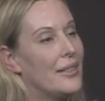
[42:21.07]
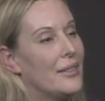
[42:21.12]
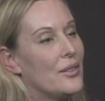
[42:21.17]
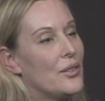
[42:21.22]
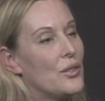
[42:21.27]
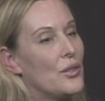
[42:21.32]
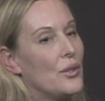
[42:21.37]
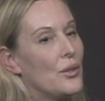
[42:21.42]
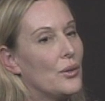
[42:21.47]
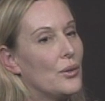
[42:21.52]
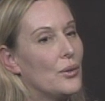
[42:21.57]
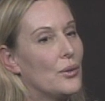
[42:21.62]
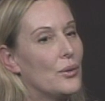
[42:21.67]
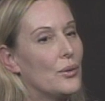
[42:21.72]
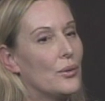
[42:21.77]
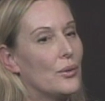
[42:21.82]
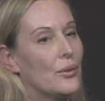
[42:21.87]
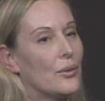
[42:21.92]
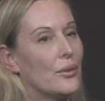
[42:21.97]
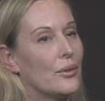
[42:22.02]

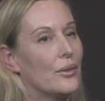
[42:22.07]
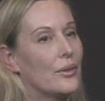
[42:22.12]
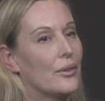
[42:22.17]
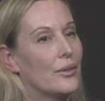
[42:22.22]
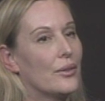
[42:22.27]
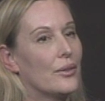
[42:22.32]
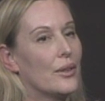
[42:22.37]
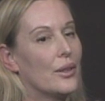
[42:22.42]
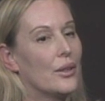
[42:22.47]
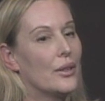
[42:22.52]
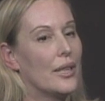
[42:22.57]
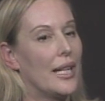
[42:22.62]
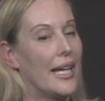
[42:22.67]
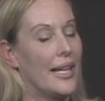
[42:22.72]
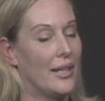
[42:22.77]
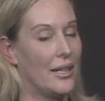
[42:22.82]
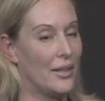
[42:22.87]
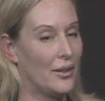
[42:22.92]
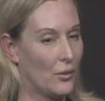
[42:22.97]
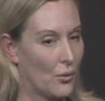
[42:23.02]
to
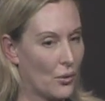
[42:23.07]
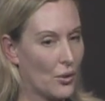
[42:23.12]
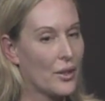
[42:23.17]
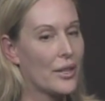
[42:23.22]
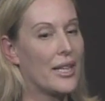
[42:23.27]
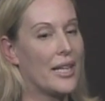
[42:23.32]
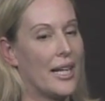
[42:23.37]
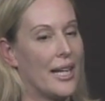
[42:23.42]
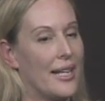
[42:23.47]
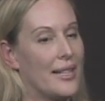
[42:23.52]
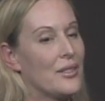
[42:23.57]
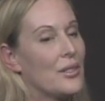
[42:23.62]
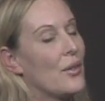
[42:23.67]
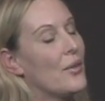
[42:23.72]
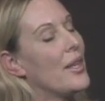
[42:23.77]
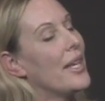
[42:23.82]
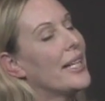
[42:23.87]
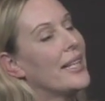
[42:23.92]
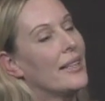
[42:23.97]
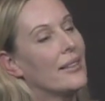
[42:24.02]
and organize so
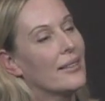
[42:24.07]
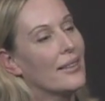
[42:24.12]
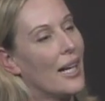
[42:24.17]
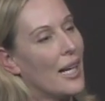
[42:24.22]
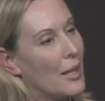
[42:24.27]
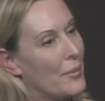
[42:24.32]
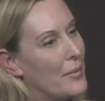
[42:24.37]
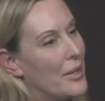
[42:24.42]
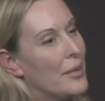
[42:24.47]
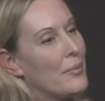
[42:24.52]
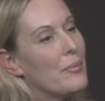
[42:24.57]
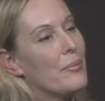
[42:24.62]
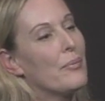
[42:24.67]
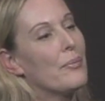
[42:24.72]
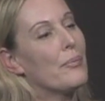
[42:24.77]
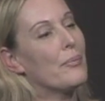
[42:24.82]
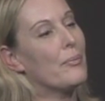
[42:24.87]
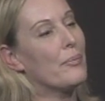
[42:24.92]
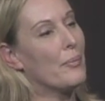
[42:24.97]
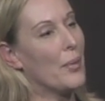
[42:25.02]
they can come and
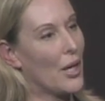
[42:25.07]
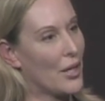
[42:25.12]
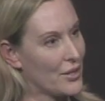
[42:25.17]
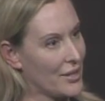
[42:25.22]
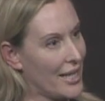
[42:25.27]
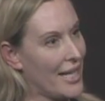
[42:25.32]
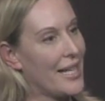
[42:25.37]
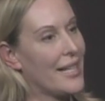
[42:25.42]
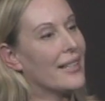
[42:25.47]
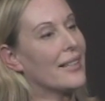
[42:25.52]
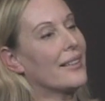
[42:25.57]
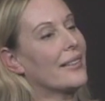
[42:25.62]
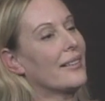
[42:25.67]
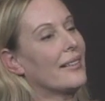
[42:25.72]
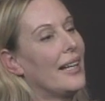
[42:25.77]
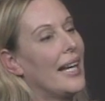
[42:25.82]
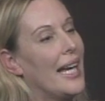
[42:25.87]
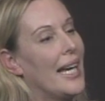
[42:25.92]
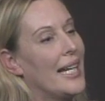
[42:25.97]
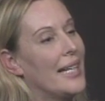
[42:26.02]
partake
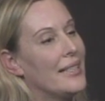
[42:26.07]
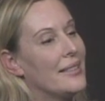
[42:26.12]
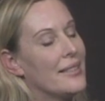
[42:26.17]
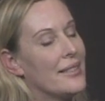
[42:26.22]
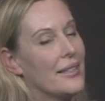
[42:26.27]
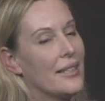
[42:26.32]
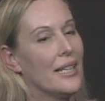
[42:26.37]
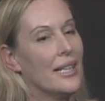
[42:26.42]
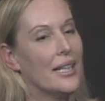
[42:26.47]
and